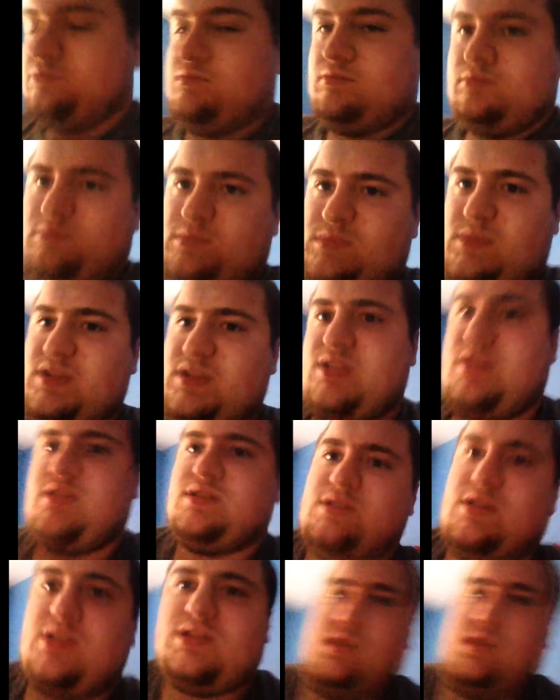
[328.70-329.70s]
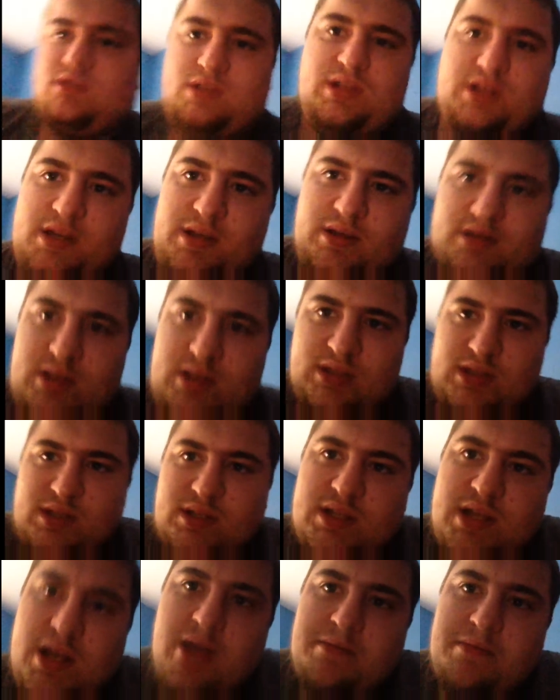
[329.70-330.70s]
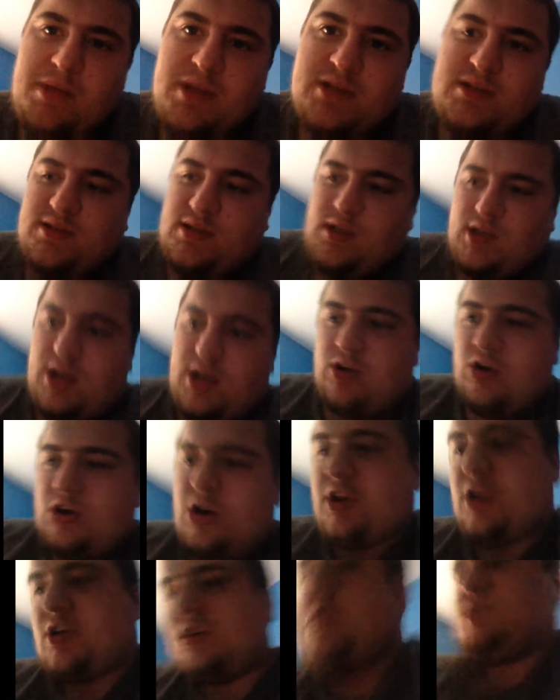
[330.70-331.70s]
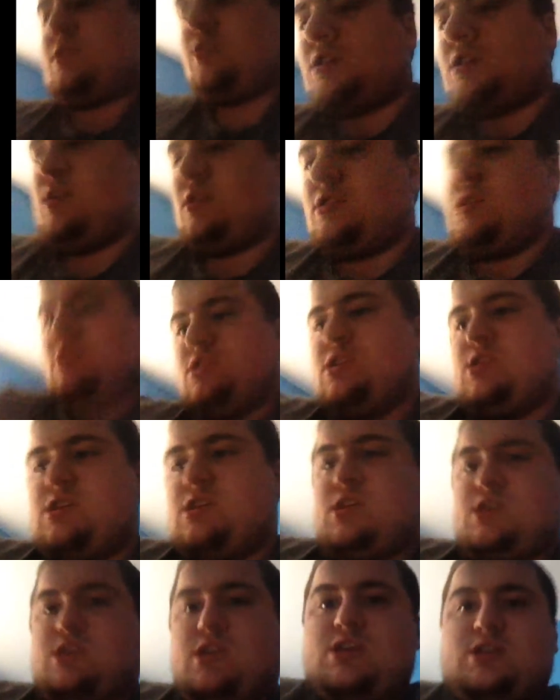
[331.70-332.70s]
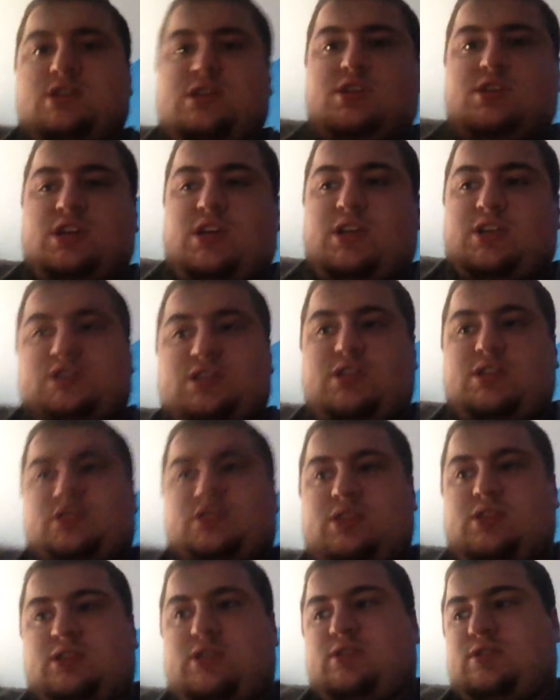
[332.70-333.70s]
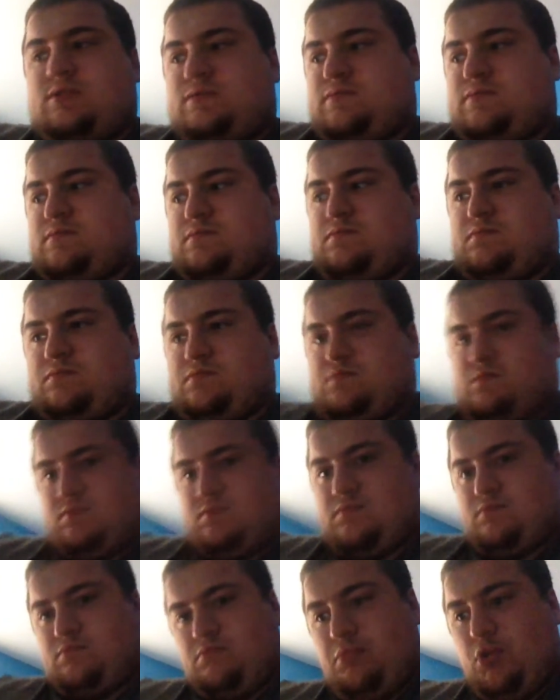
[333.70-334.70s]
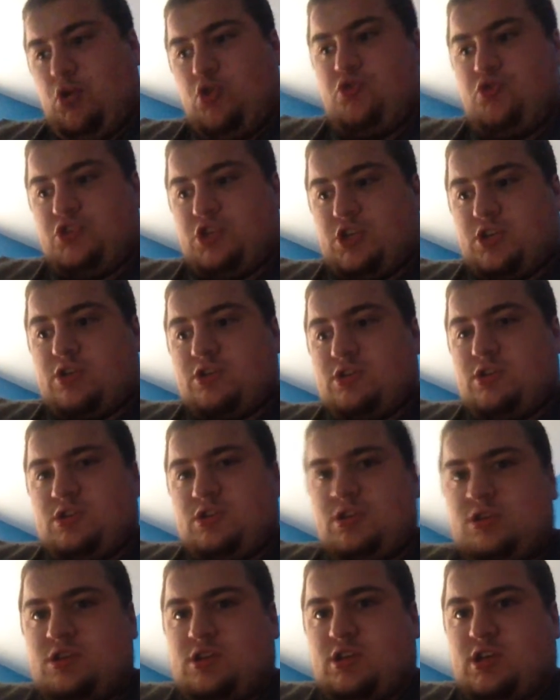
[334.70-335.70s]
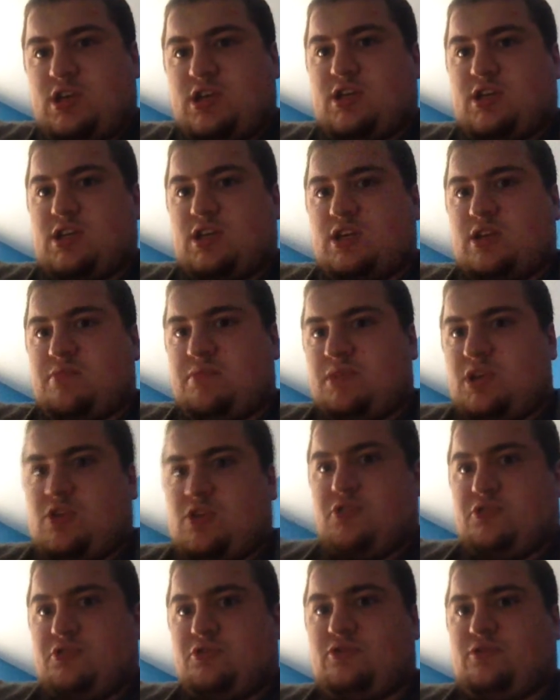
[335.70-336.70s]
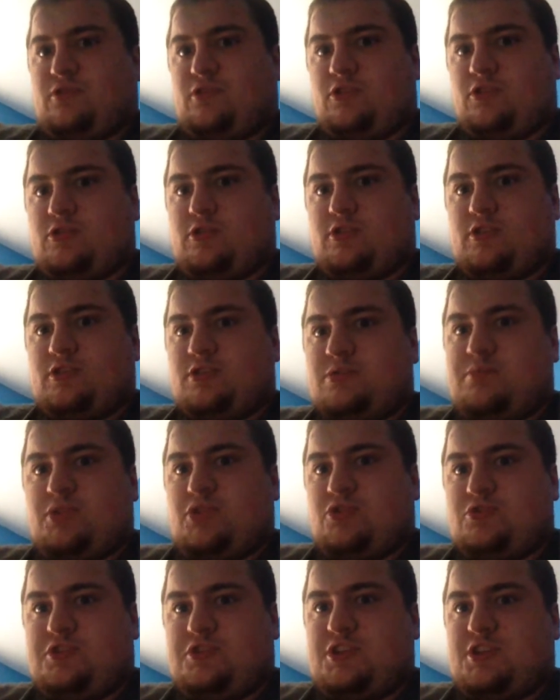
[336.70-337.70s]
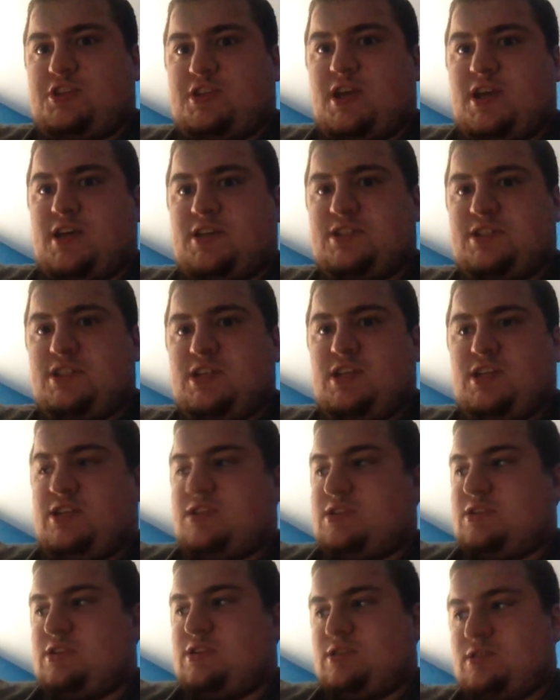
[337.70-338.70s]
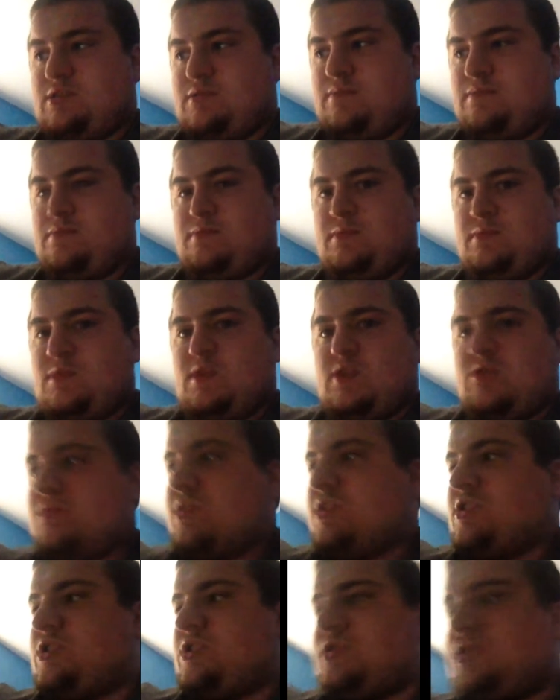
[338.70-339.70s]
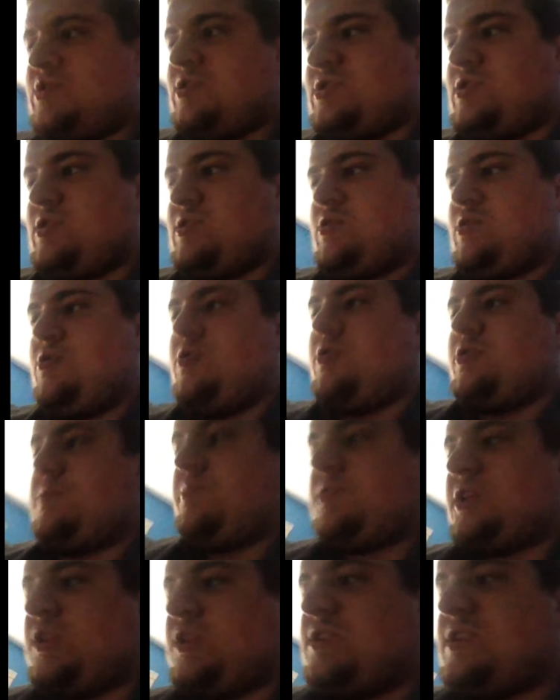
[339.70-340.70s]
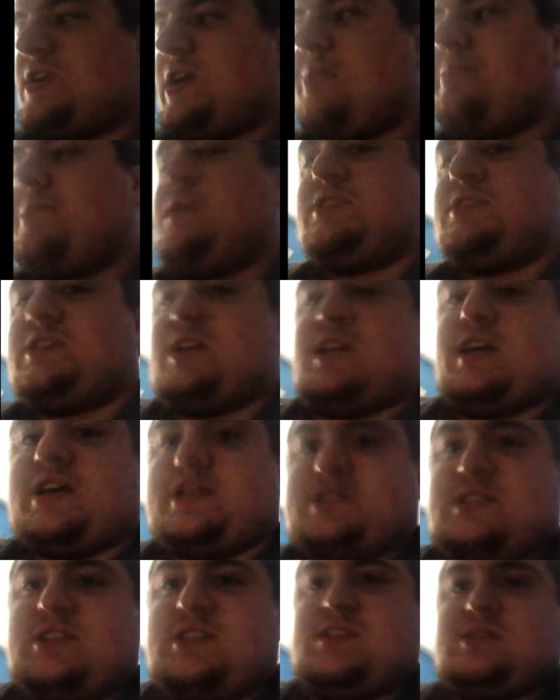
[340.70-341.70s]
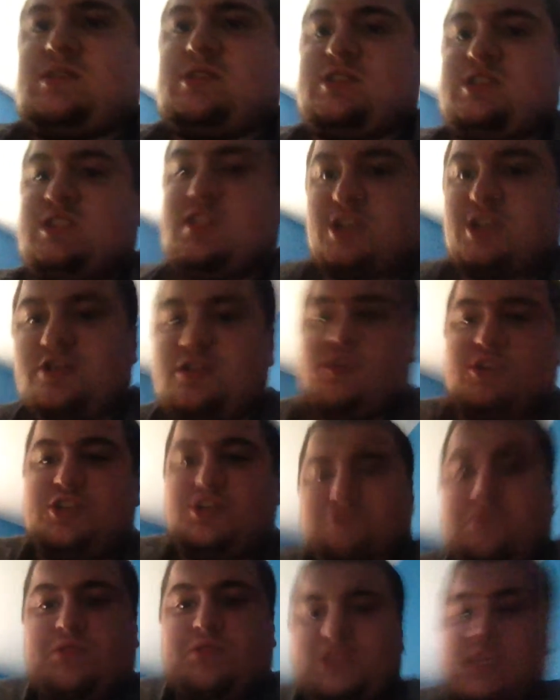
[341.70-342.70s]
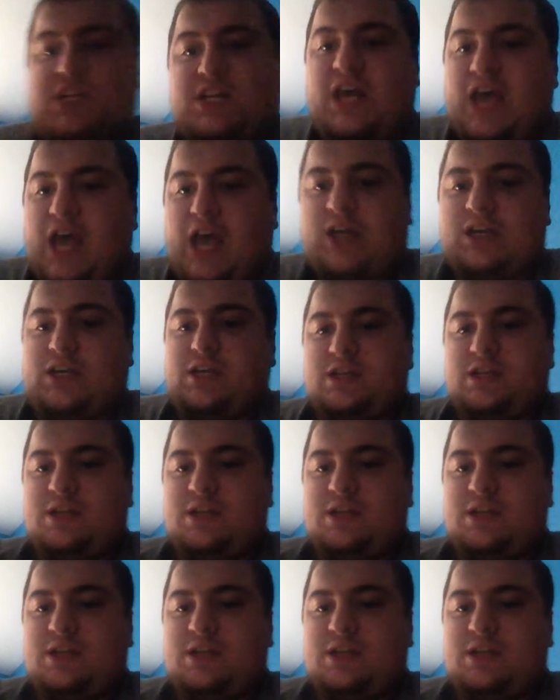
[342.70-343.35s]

it's like the same as an Honest, just Bujin, and it can be used for the Bujin XZs, which is good because that means it has synergy with the deck.